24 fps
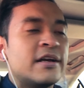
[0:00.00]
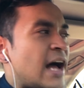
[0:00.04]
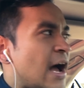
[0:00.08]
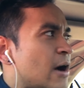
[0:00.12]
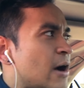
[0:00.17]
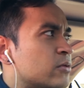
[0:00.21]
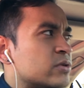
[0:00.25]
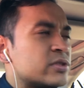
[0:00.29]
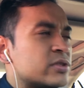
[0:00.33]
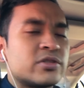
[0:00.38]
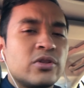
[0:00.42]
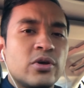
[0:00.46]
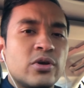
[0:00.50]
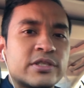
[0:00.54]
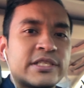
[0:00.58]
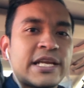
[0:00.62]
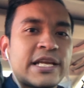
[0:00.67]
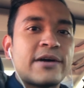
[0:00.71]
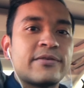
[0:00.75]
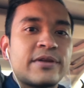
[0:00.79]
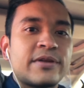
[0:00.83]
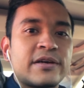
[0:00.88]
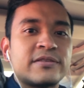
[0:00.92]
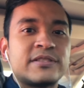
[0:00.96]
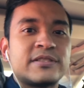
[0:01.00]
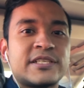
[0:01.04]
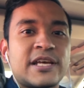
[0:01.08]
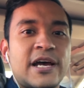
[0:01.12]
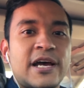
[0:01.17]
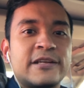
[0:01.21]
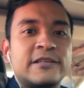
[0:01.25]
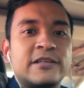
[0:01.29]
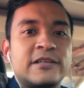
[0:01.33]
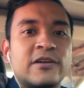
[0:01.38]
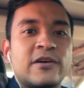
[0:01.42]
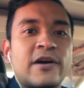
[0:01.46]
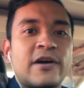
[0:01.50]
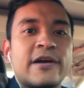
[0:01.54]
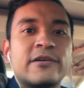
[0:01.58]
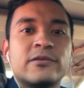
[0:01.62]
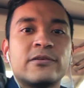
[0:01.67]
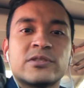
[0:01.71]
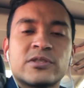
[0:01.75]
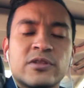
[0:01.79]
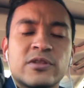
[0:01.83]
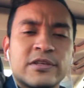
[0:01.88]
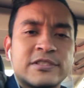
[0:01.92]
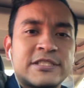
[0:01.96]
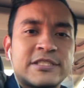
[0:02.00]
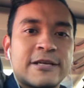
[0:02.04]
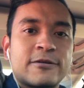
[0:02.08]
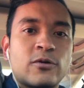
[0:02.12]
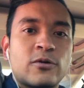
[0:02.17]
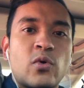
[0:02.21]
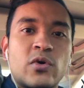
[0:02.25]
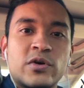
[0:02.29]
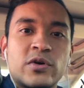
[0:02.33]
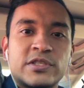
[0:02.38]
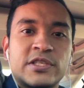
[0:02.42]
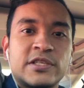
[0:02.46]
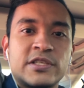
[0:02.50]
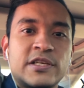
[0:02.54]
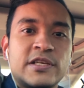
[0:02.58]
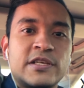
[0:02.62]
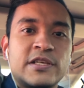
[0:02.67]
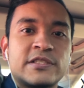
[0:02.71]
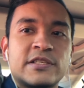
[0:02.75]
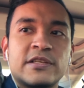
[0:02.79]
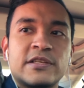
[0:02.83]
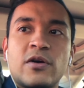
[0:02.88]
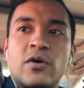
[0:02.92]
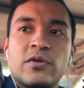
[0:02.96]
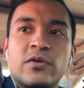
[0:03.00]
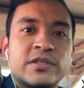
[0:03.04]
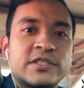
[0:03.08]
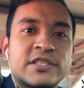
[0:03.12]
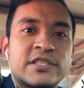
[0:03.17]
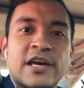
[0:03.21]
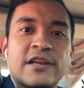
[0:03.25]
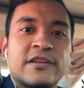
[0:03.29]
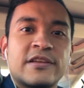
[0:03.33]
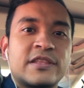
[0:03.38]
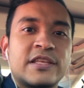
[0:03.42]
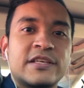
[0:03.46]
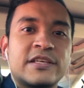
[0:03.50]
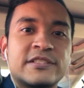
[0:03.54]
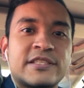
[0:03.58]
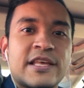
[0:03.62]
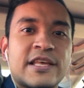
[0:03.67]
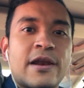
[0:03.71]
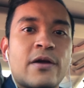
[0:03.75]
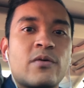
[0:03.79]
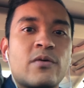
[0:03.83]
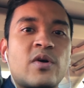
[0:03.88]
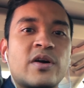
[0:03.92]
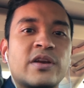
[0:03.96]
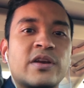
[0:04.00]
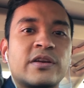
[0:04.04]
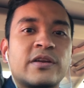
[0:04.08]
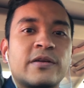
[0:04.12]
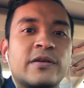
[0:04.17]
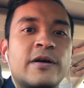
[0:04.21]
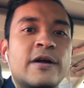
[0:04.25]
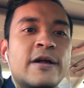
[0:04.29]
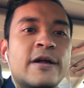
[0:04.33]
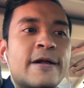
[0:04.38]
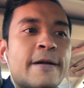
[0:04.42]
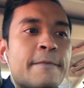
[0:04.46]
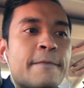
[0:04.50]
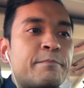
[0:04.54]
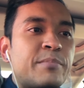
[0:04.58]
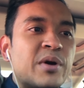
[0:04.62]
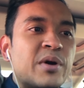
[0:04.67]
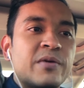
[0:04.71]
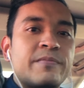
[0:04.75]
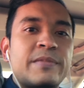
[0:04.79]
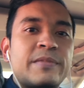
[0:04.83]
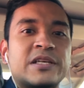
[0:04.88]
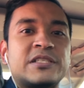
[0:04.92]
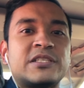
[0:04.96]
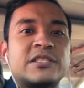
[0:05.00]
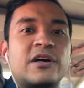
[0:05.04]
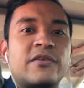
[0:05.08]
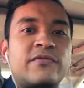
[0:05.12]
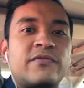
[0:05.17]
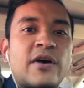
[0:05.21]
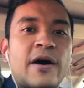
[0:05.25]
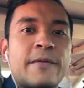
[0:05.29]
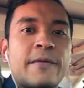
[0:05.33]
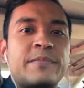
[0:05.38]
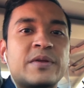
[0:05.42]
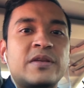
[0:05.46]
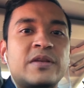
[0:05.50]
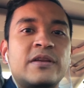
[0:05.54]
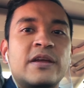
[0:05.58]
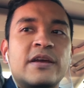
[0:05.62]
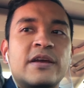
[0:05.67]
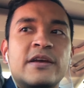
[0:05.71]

I always looked outside, I always looked at courses and all these kind of things that I wanted to build myself up, and